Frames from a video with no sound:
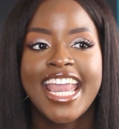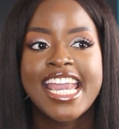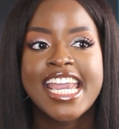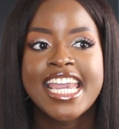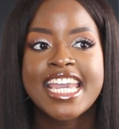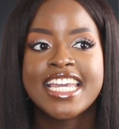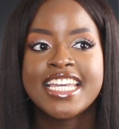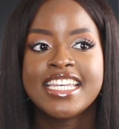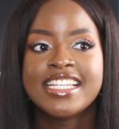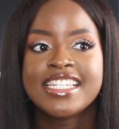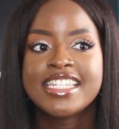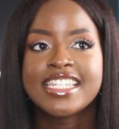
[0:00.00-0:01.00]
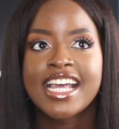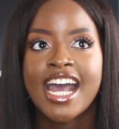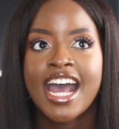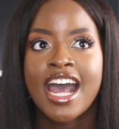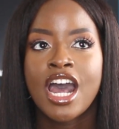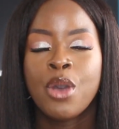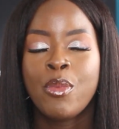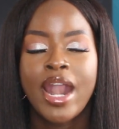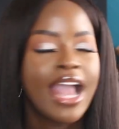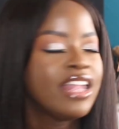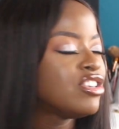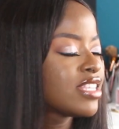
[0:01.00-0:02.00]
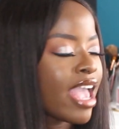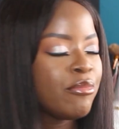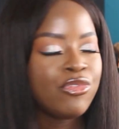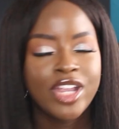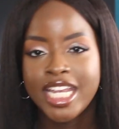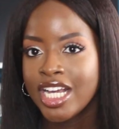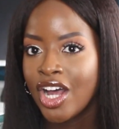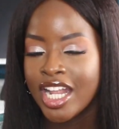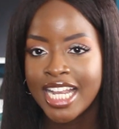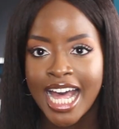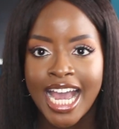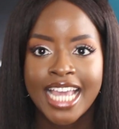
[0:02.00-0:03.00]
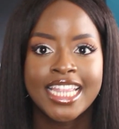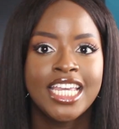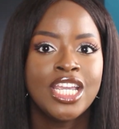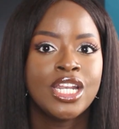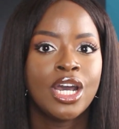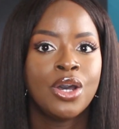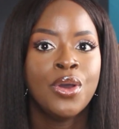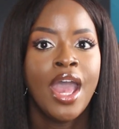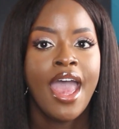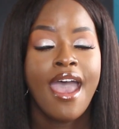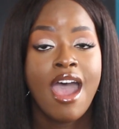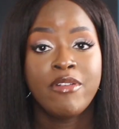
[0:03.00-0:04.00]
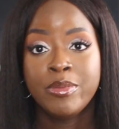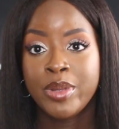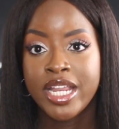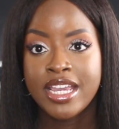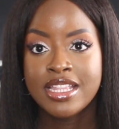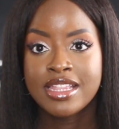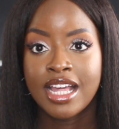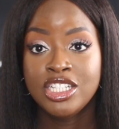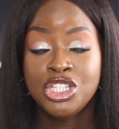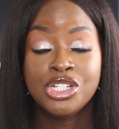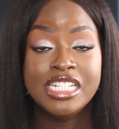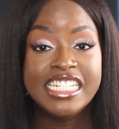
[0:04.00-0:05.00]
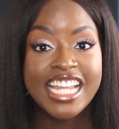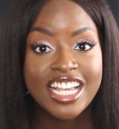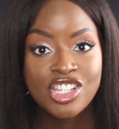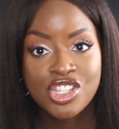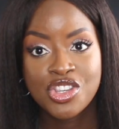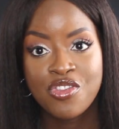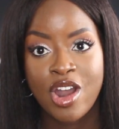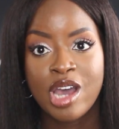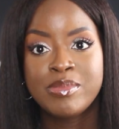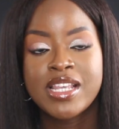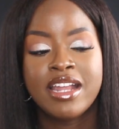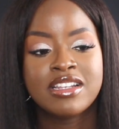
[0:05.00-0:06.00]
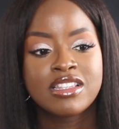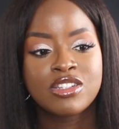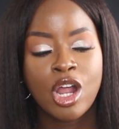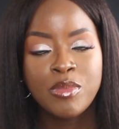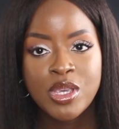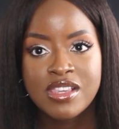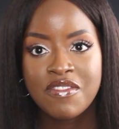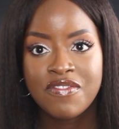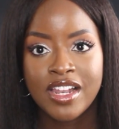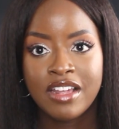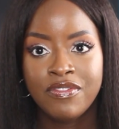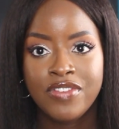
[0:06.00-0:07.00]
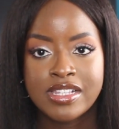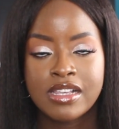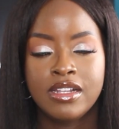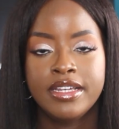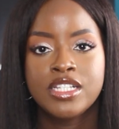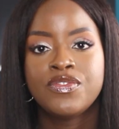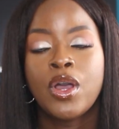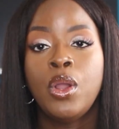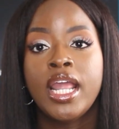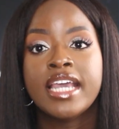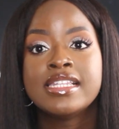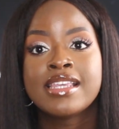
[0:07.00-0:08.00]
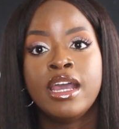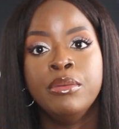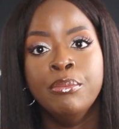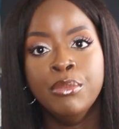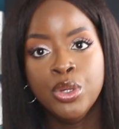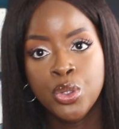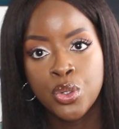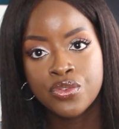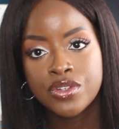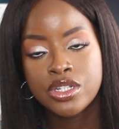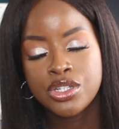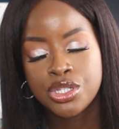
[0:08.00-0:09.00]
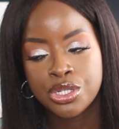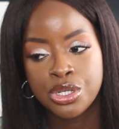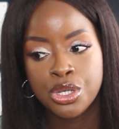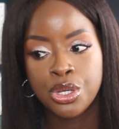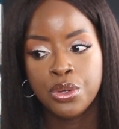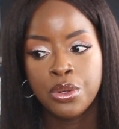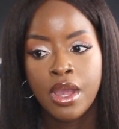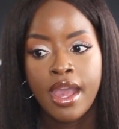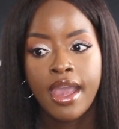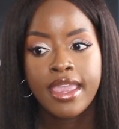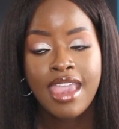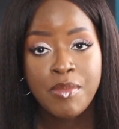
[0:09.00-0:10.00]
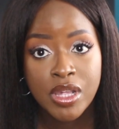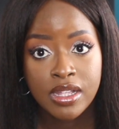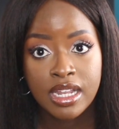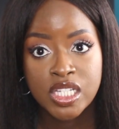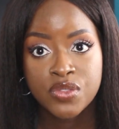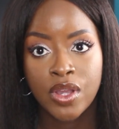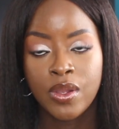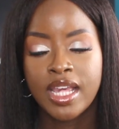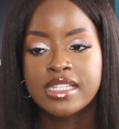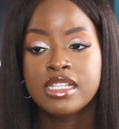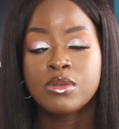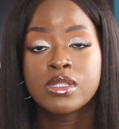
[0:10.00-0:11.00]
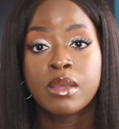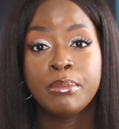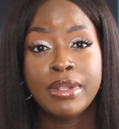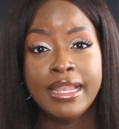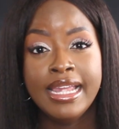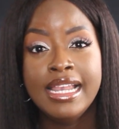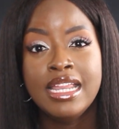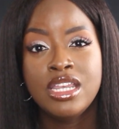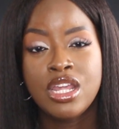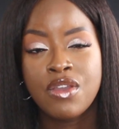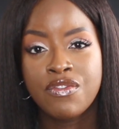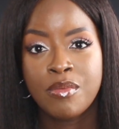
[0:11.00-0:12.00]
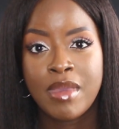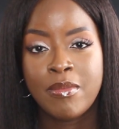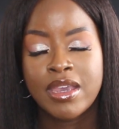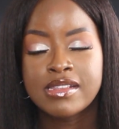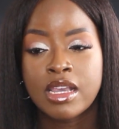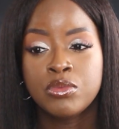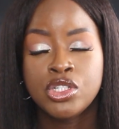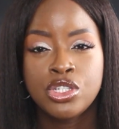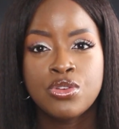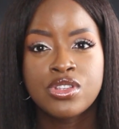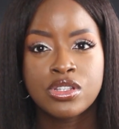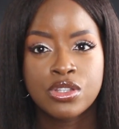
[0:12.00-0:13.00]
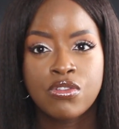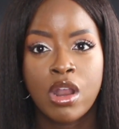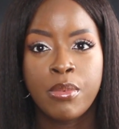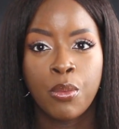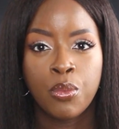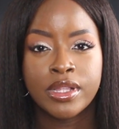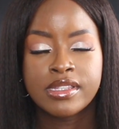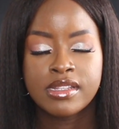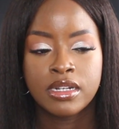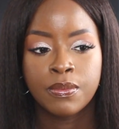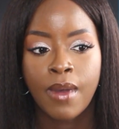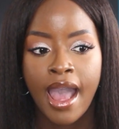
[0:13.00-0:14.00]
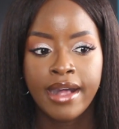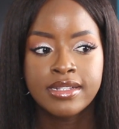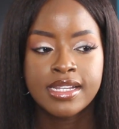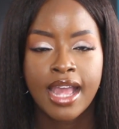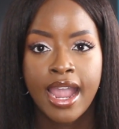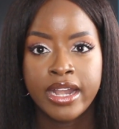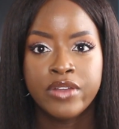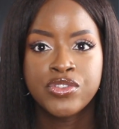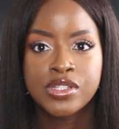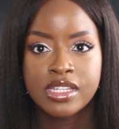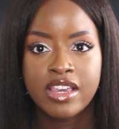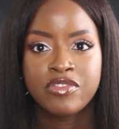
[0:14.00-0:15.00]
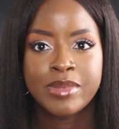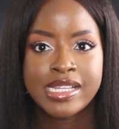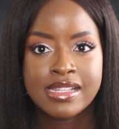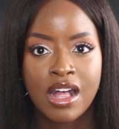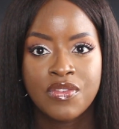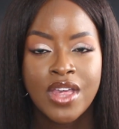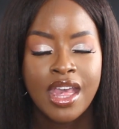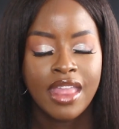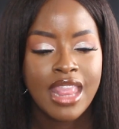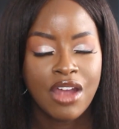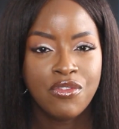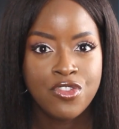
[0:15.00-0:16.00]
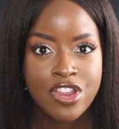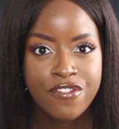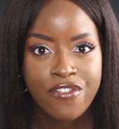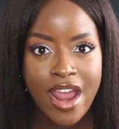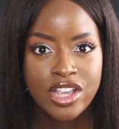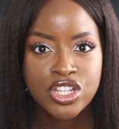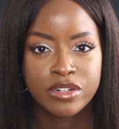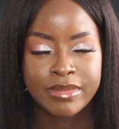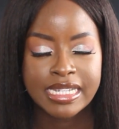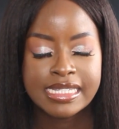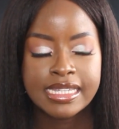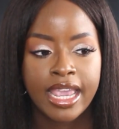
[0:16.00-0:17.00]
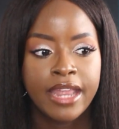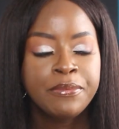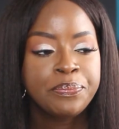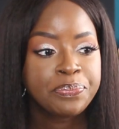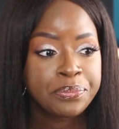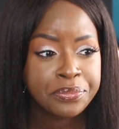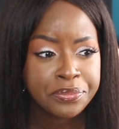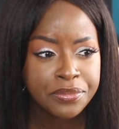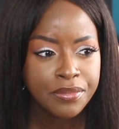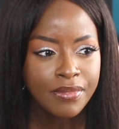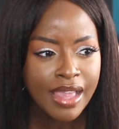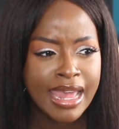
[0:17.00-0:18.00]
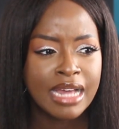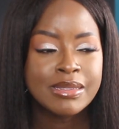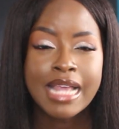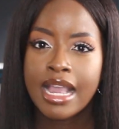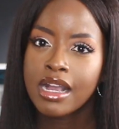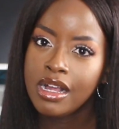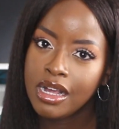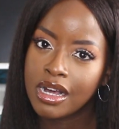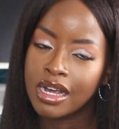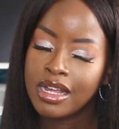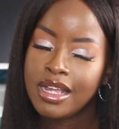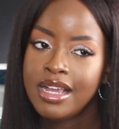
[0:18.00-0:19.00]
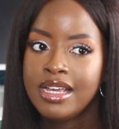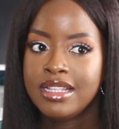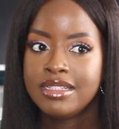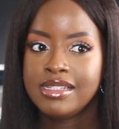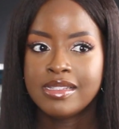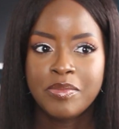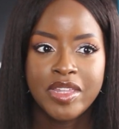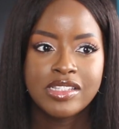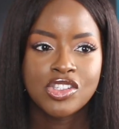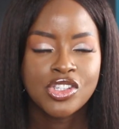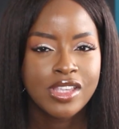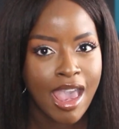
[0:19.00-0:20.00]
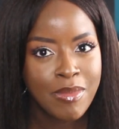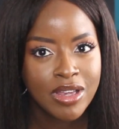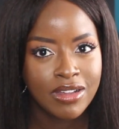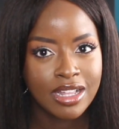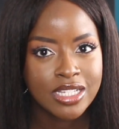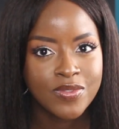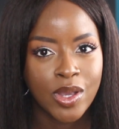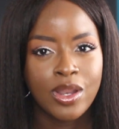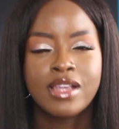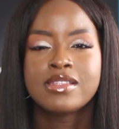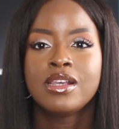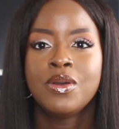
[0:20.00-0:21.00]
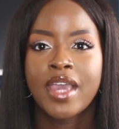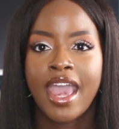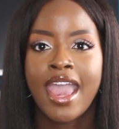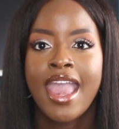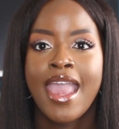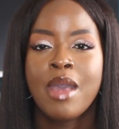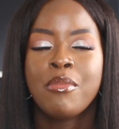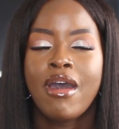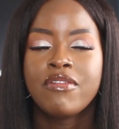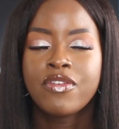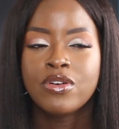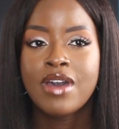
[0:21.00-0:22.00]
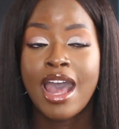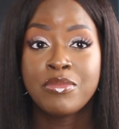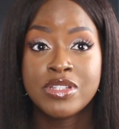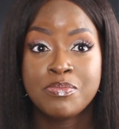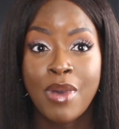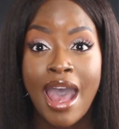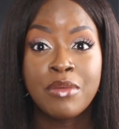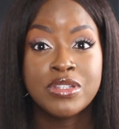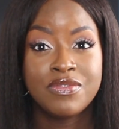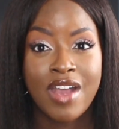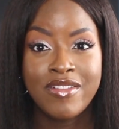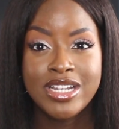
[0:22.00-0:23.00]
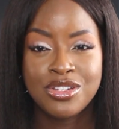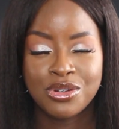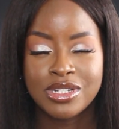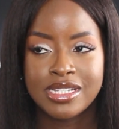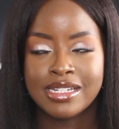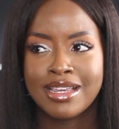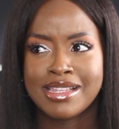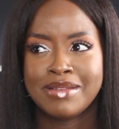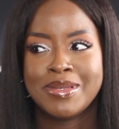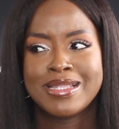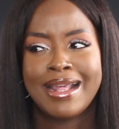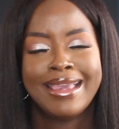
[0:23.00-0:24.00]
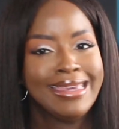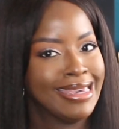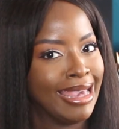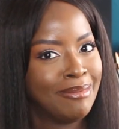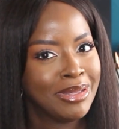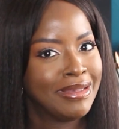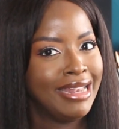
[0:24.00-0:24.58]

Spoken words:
is, what I just kept reading online, you know, everybody, that you should ditch scrubs and start using physical exfoliants and move to chemical exfoliants. This was completely new for me because I would use a scrub once in a while to kind of just give myself that refresh on my skin. And I was like, oh, there's something such as chemical exfoliants, okay. But of course, I was very daunted because I was like, I